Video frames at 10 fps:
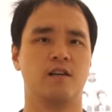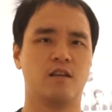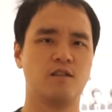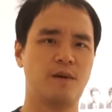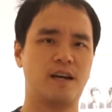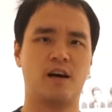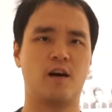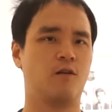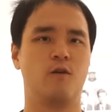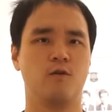doesn't matter
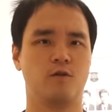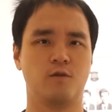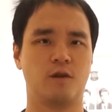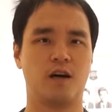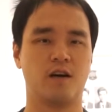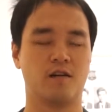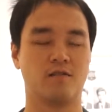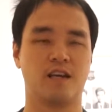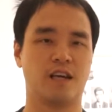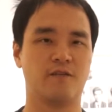how old you are,
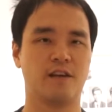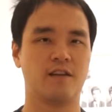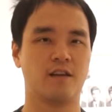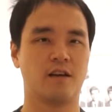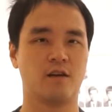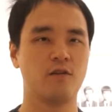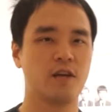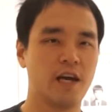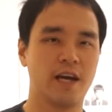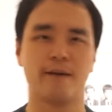because if they think
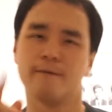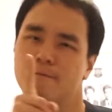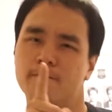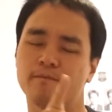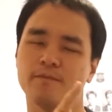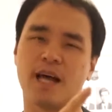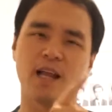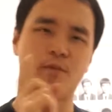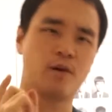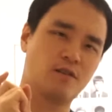okay,
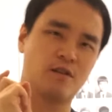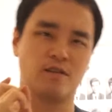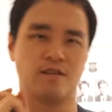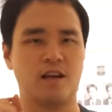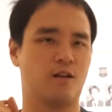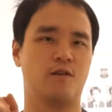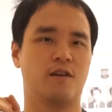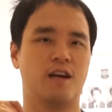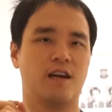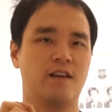that person does not
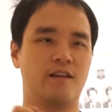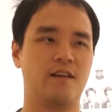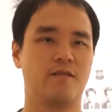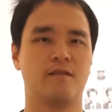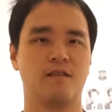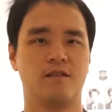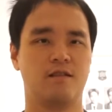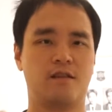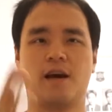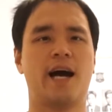look like 18,
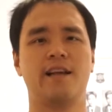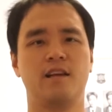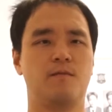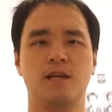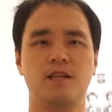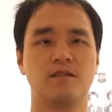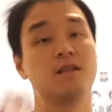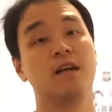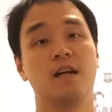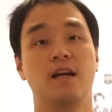ID
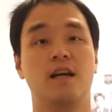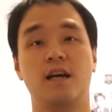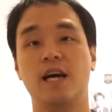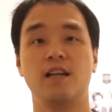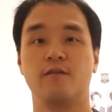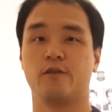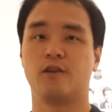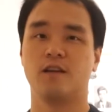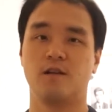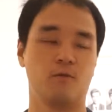please. And if you
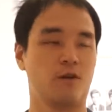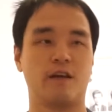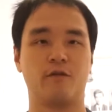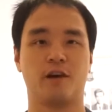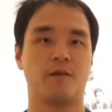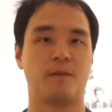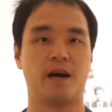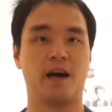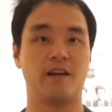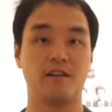tell them, well, I forgot
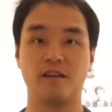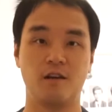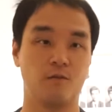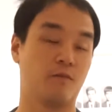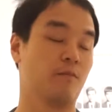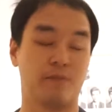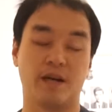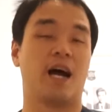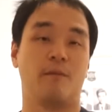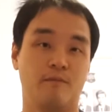my ID,
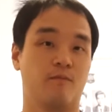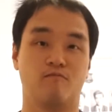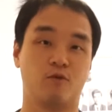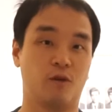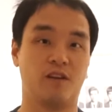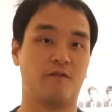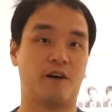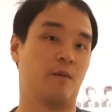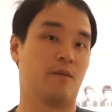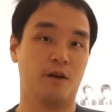but I'm
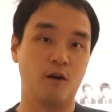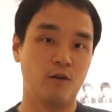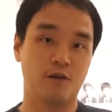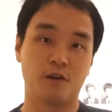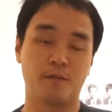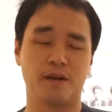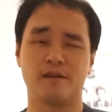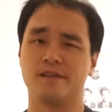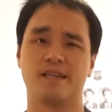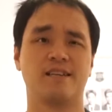25 and older,
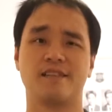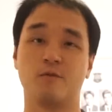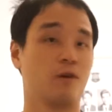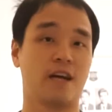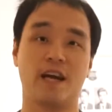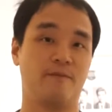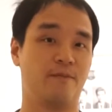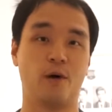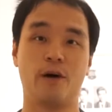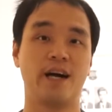but they say, well, okay,
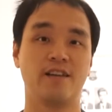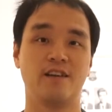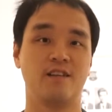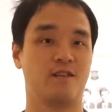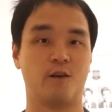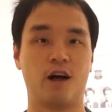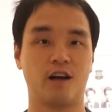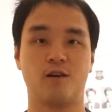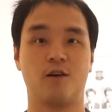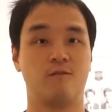no ID, no
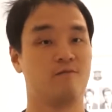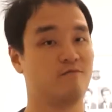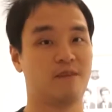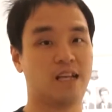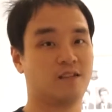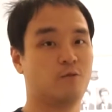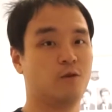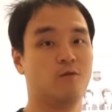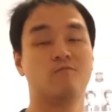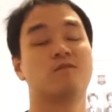alcohol. That's the
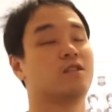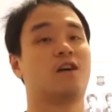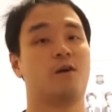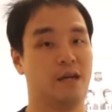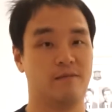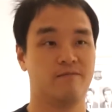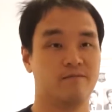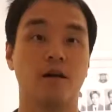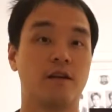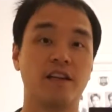rule, sorry.
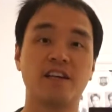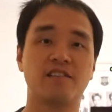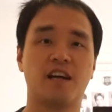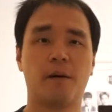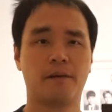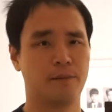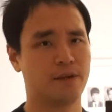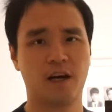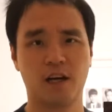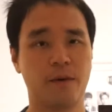The next thing I'm going to
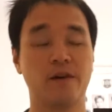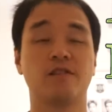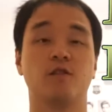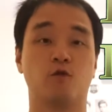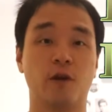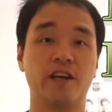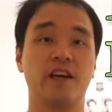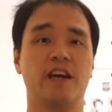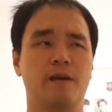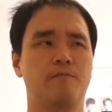be talking about is
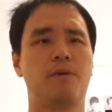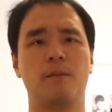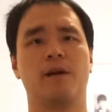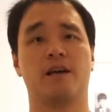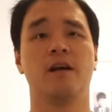drinking in public.